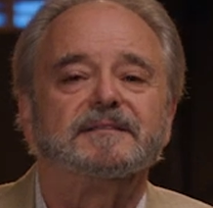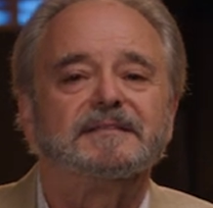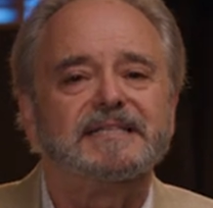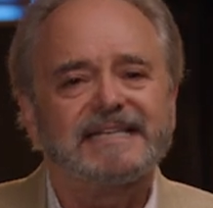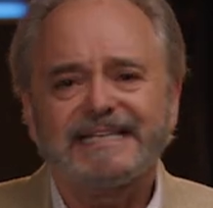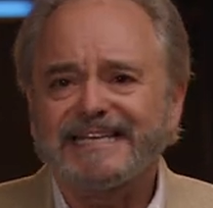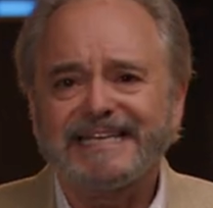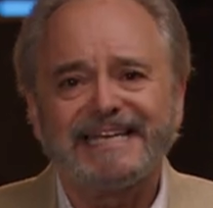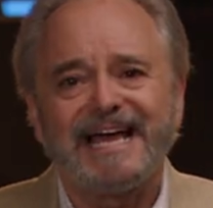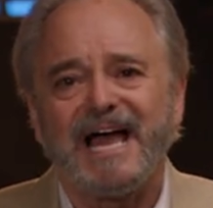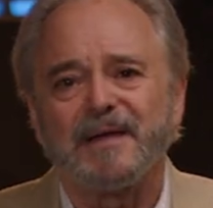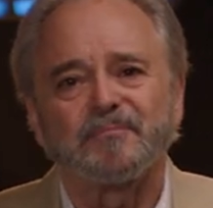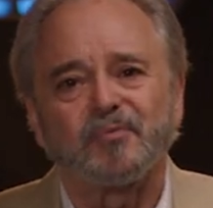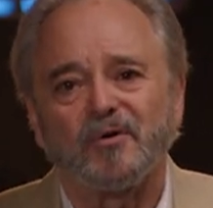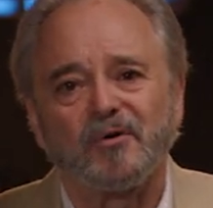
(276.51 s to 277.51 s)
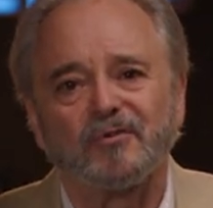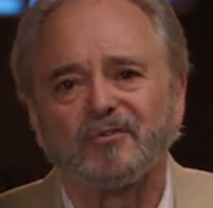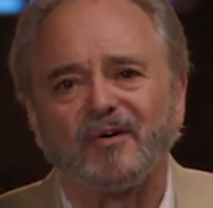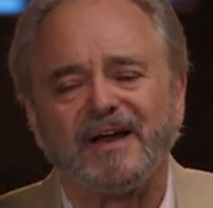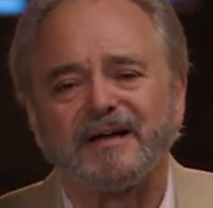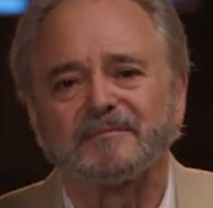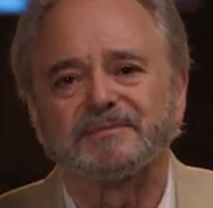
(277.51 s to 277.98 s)
DEI
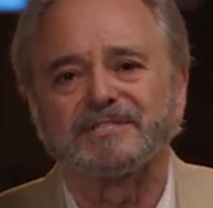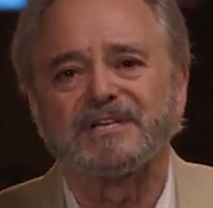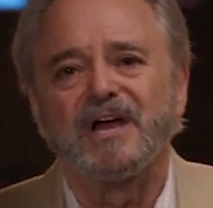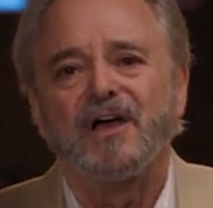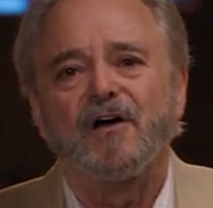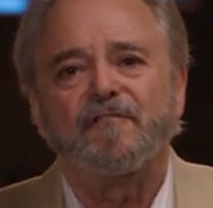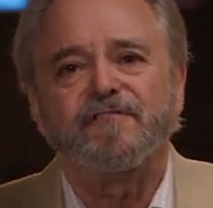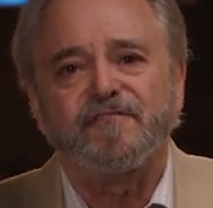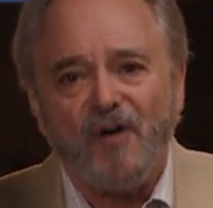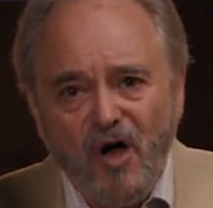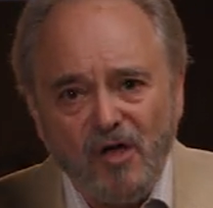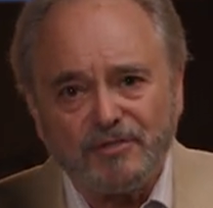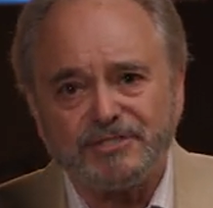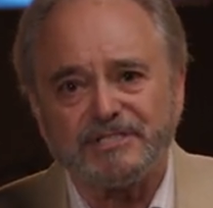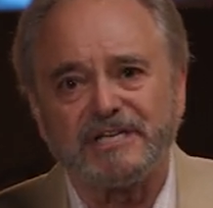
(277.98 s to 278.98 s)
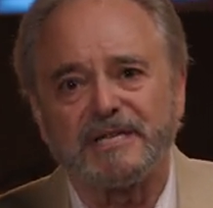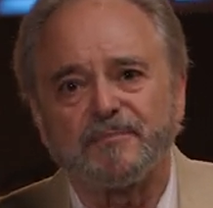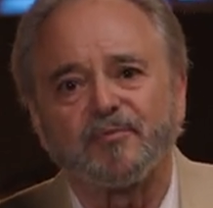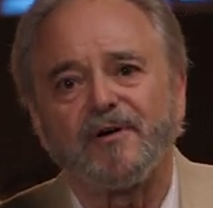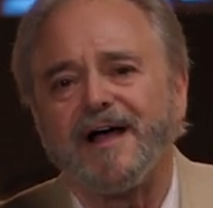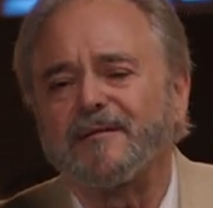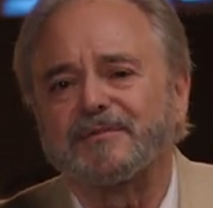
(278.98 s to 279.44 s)
programs falsely
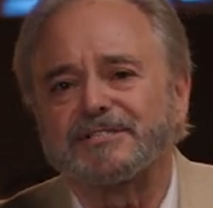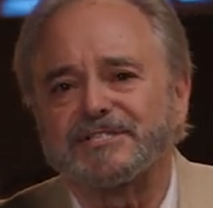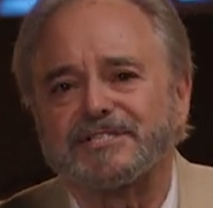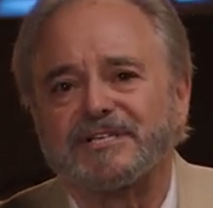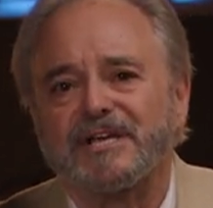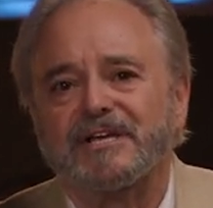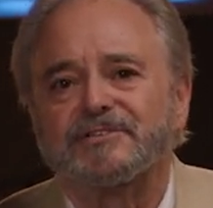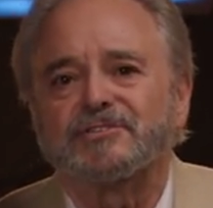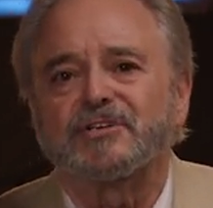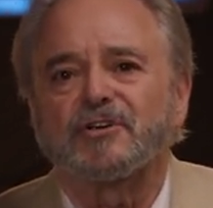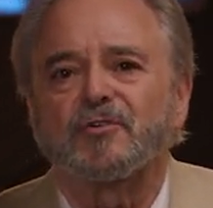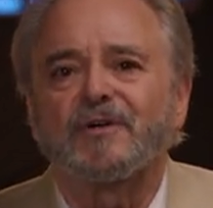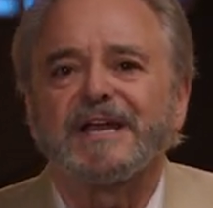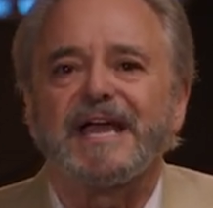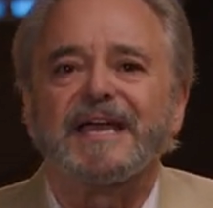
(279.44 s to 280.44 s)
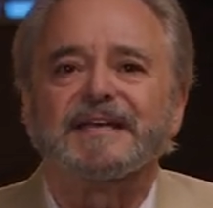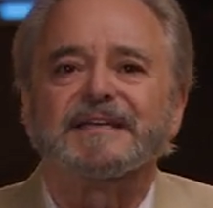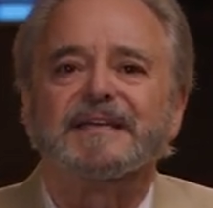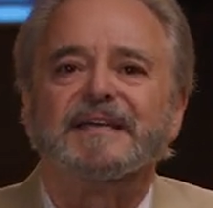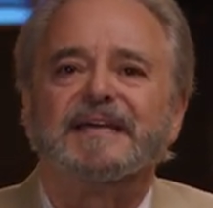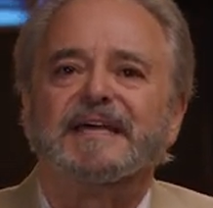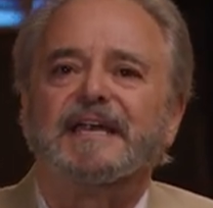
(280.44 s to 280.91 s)
promise to
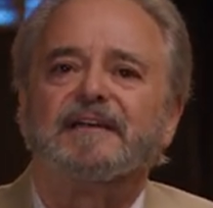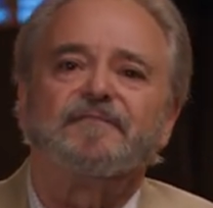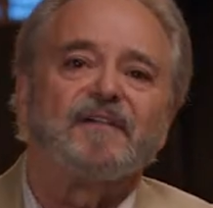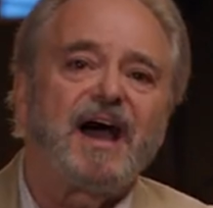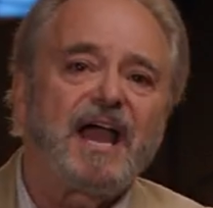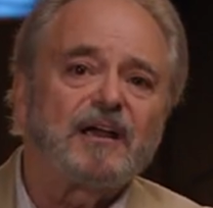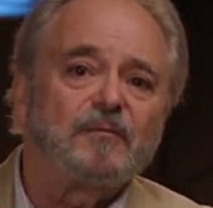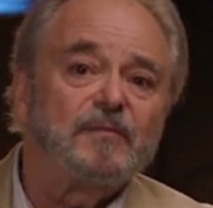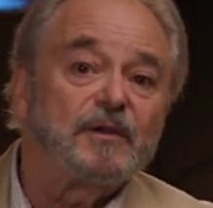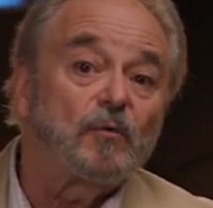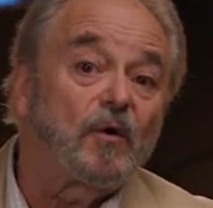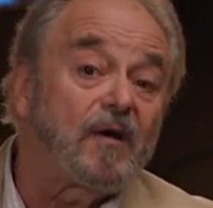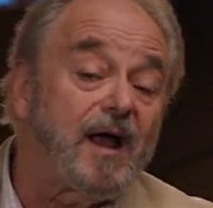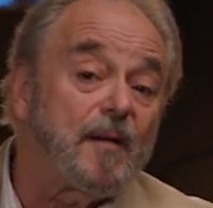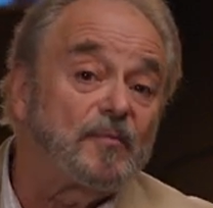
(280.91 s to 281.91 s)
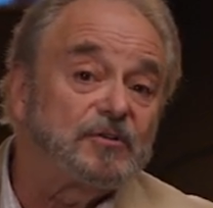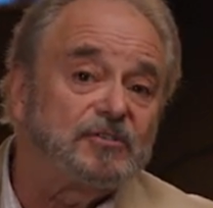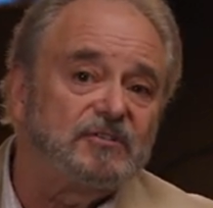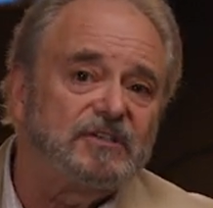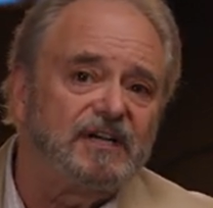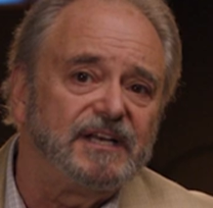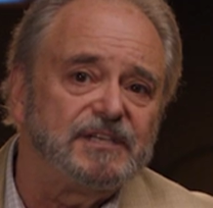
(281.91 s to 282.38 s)
create an environment where
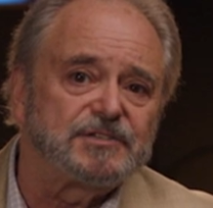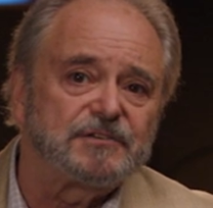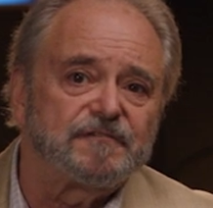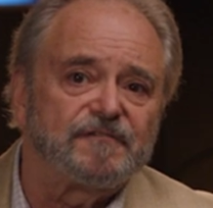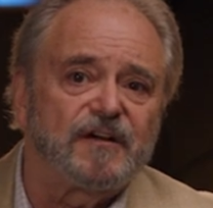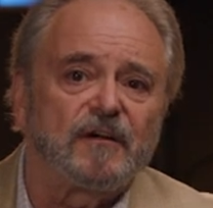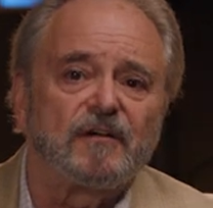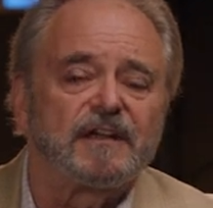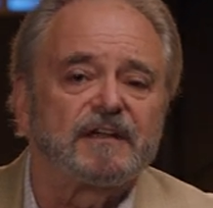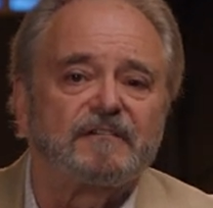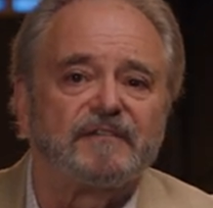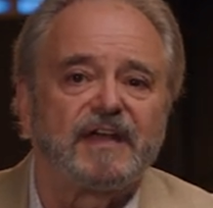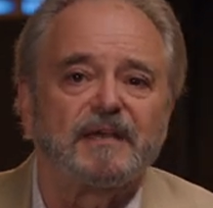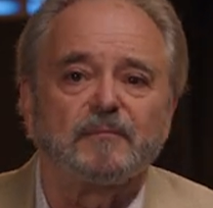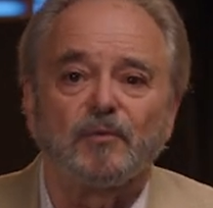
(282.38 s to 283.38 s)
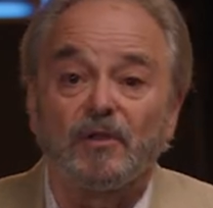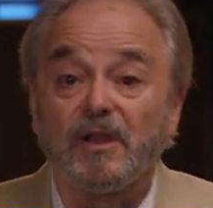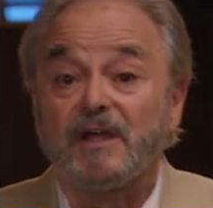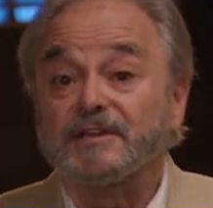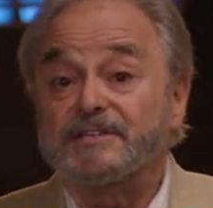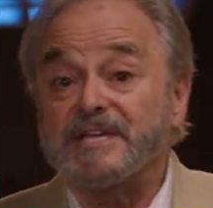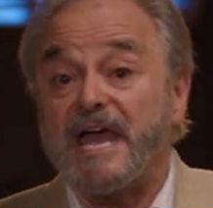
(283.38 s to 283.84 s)
opportunities are fairly
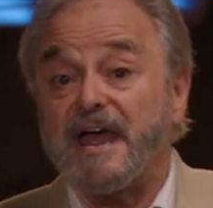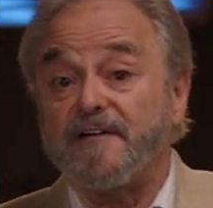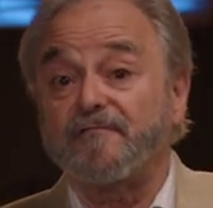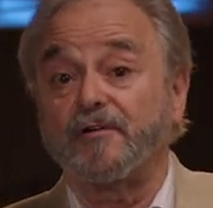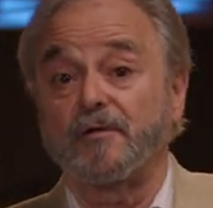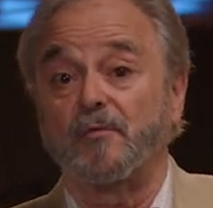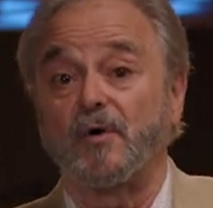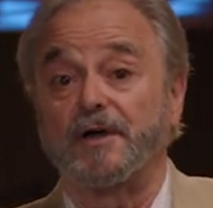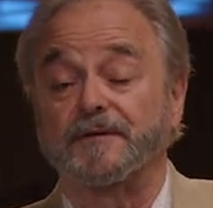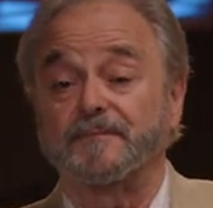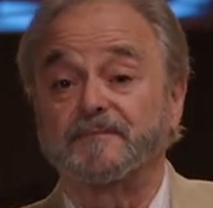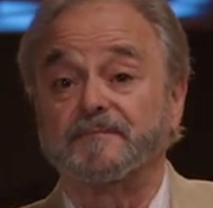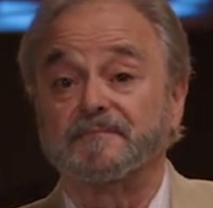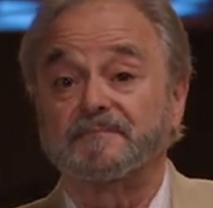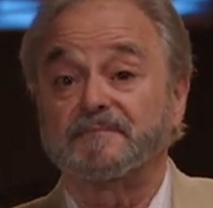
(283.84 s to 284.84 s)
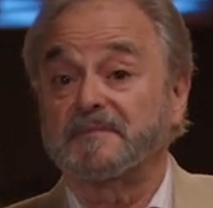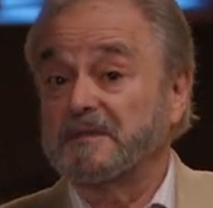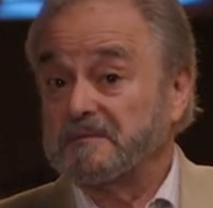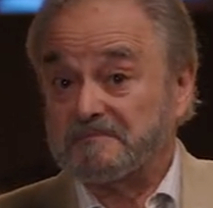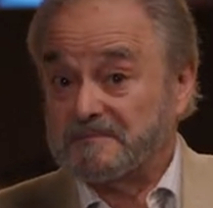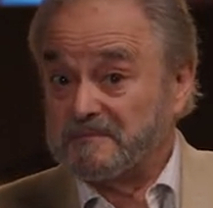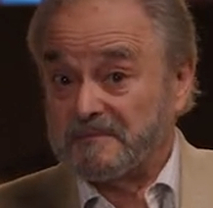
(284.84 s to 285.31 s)
available to everyone.
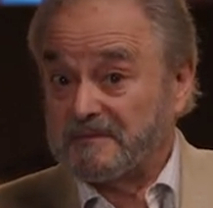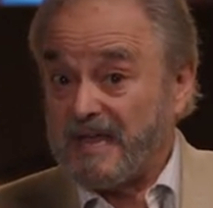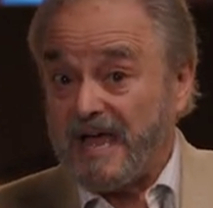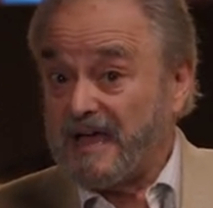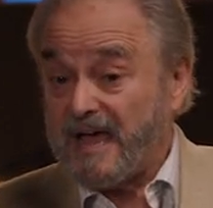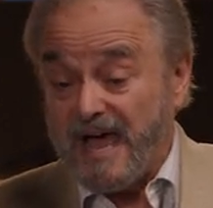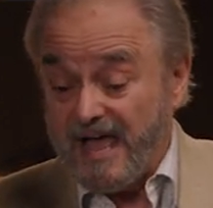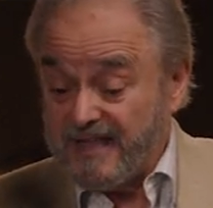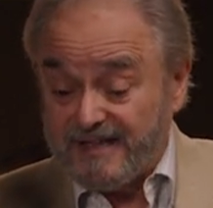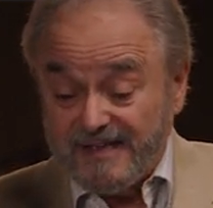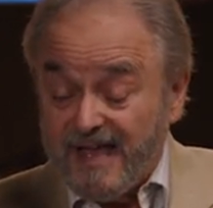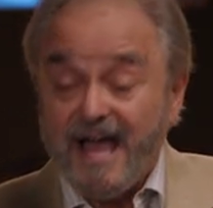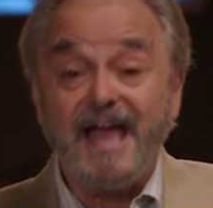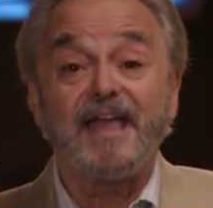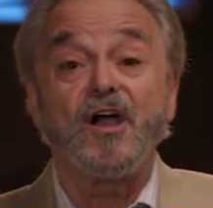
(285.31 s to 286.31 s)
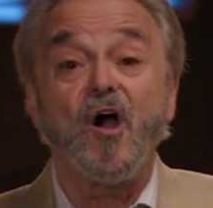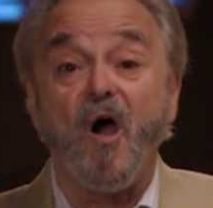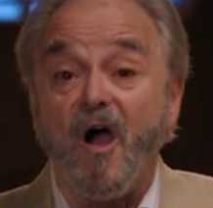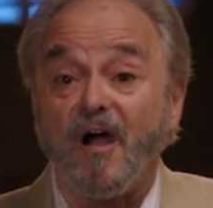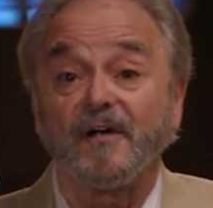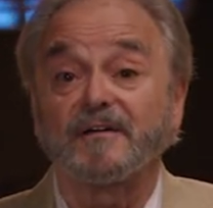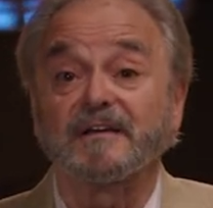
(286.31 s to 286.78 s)
I, I
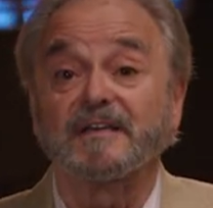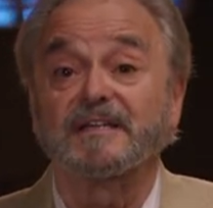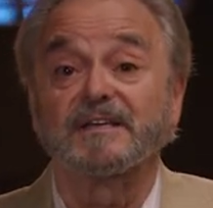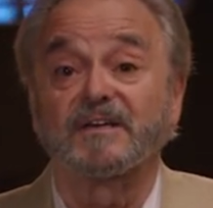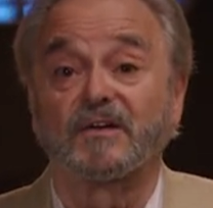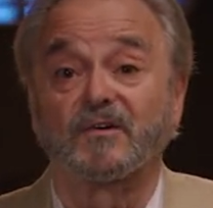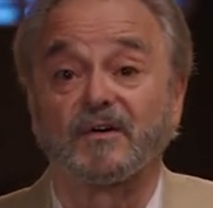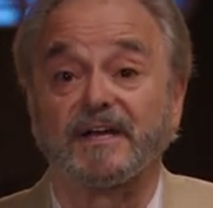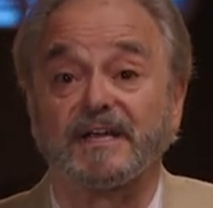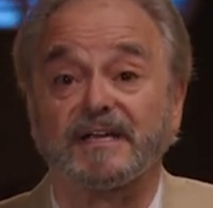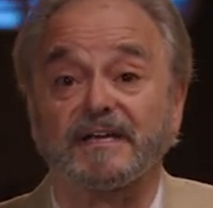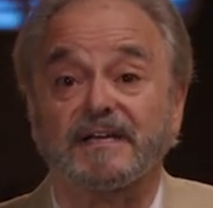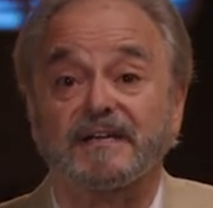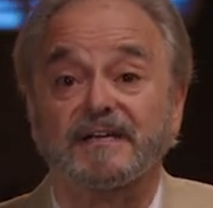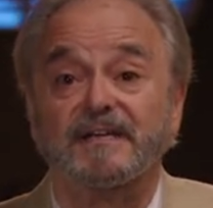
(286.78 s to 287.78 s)
heartily agree